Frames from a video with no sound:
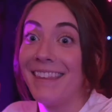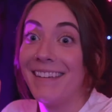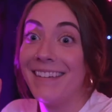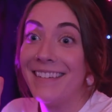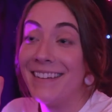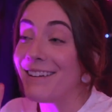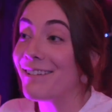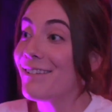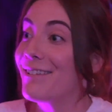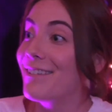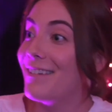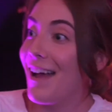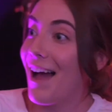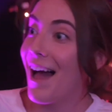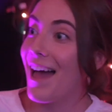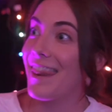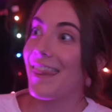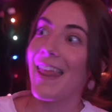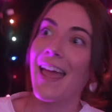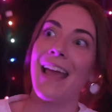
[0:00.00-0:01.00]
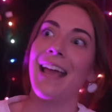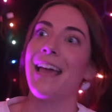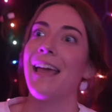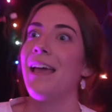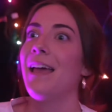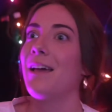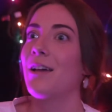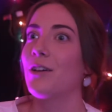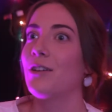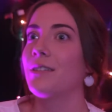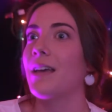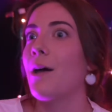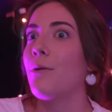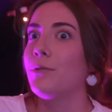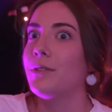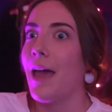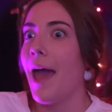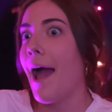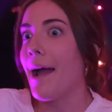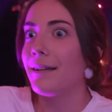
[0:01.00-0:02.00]
deer or not yeah, like because I
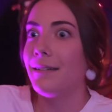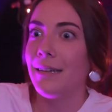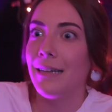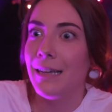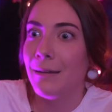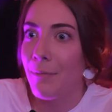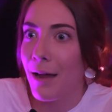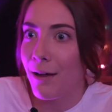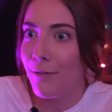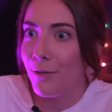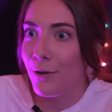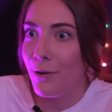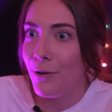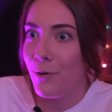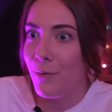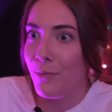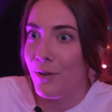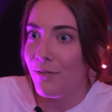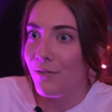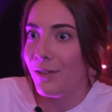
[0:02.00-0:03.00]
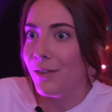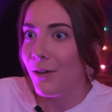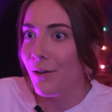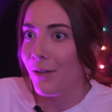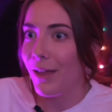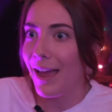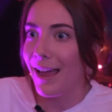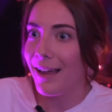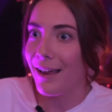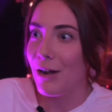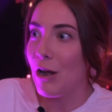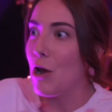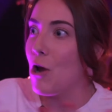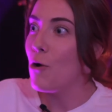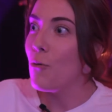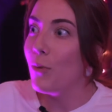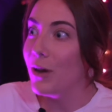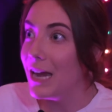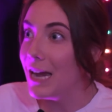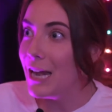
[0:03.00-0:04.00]
was acting in my room even though like
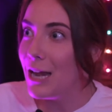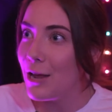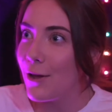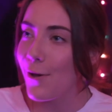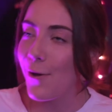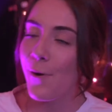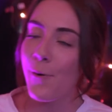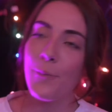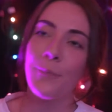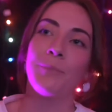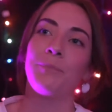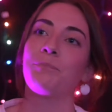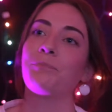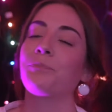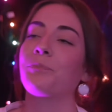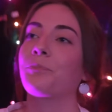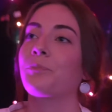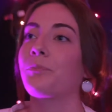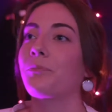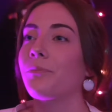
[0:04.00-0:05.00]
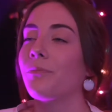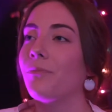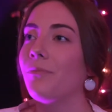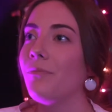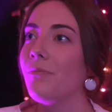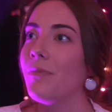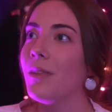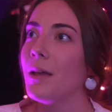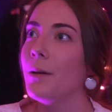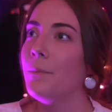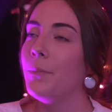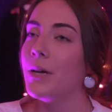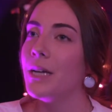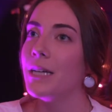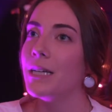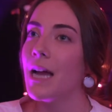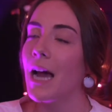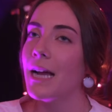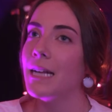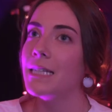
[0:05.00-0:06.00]
nobody knew
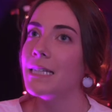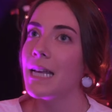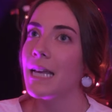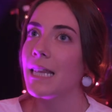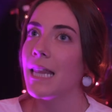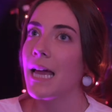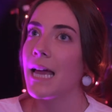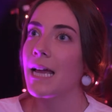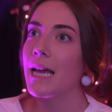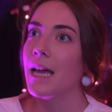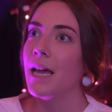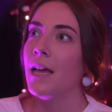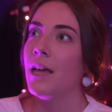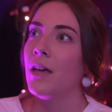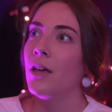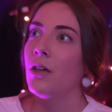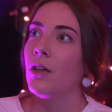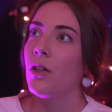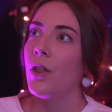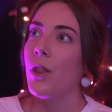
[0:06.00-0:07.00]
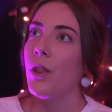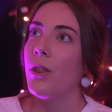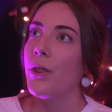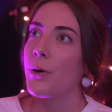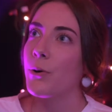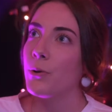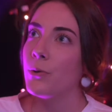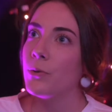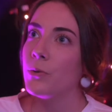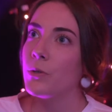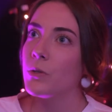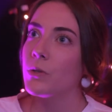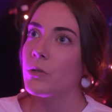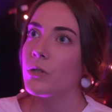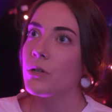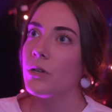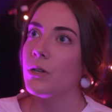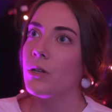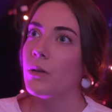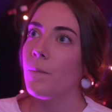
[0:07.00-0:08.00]
but I'd say like
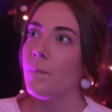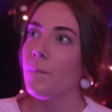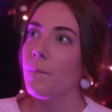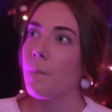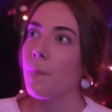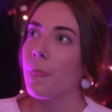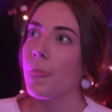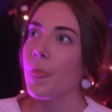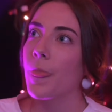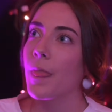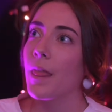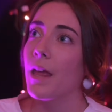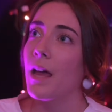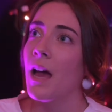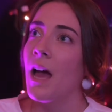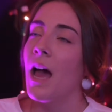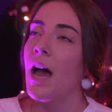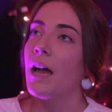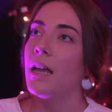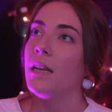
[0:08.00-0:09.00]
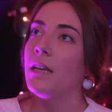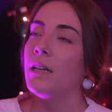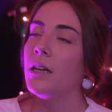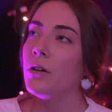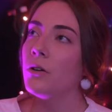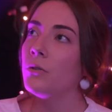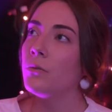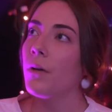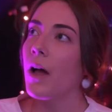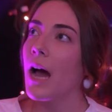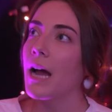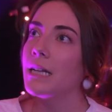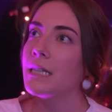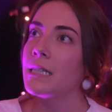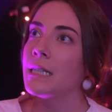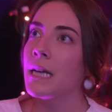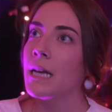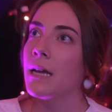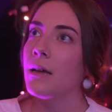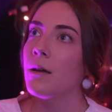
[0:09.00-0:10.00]
those you know, I'd
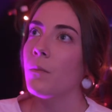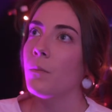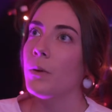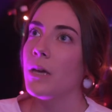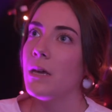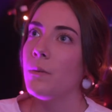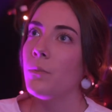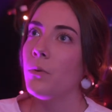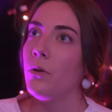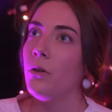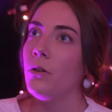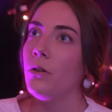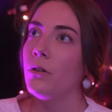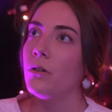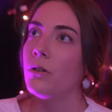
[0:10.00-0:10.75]
say people